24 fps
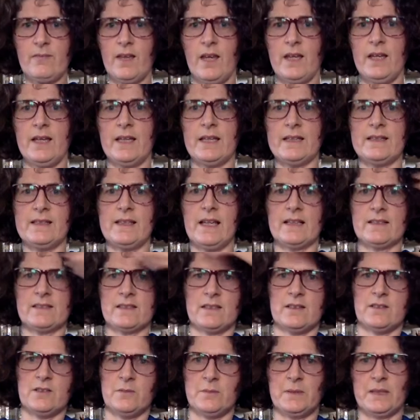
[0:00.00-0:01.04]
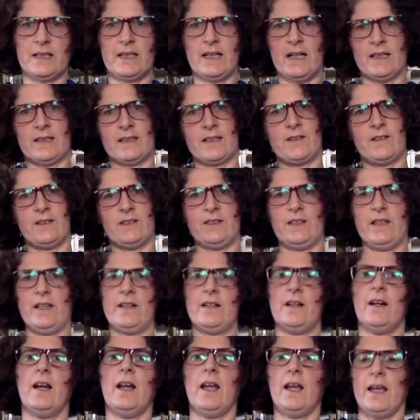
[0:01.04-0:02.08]
it does, oh my god, crazy
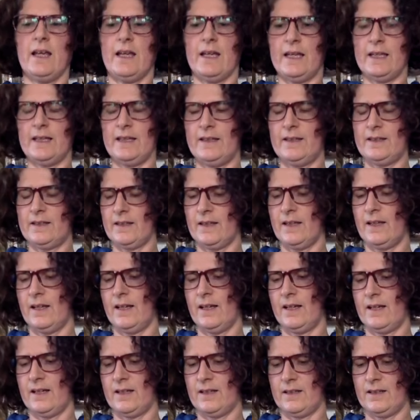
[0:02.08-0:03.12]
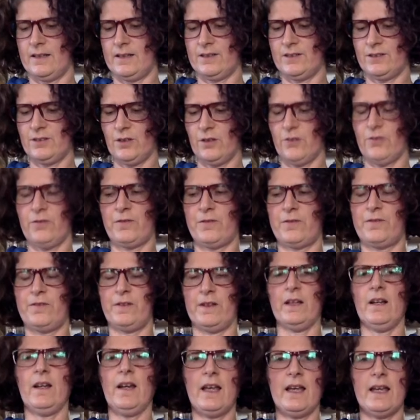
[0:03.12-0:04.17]
here, it don't
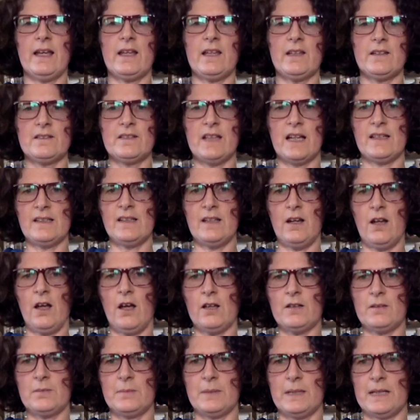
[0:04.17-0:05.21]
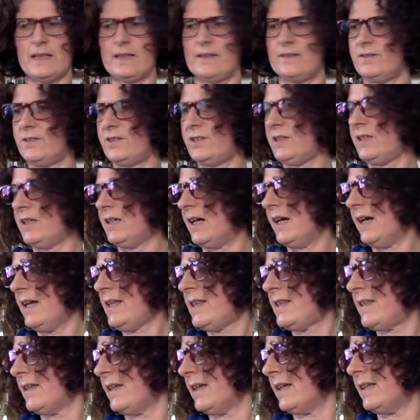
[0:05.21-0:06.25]
feel like you've done a lot, but gee, I
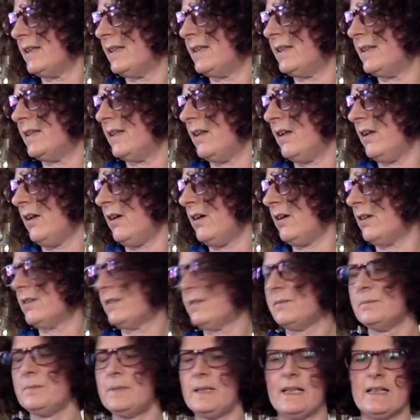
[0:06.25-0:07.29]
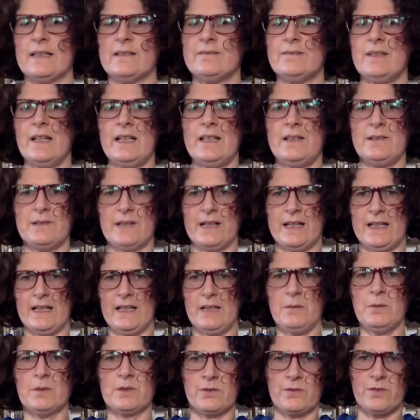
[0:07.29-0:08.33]
think I did a lot. But anyway,
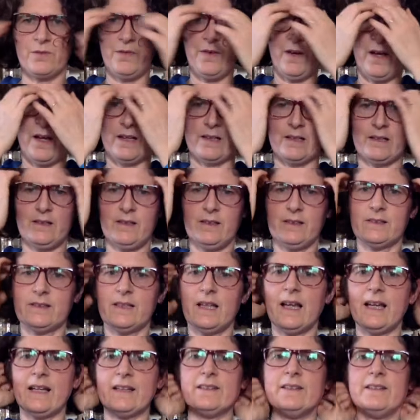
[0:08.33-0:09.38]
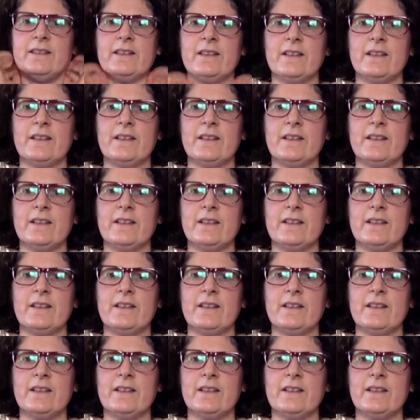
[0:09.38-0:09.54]
it was fun. And